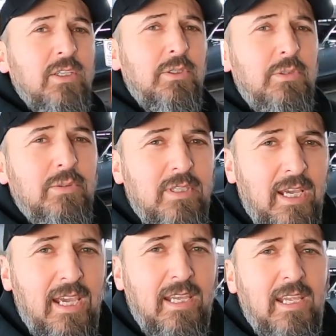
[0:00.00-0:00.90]

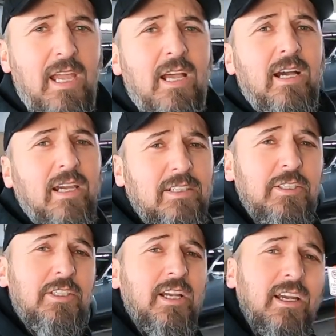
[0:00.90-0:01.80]
Today I
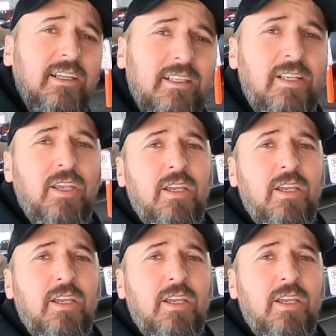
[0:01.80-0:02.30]
decided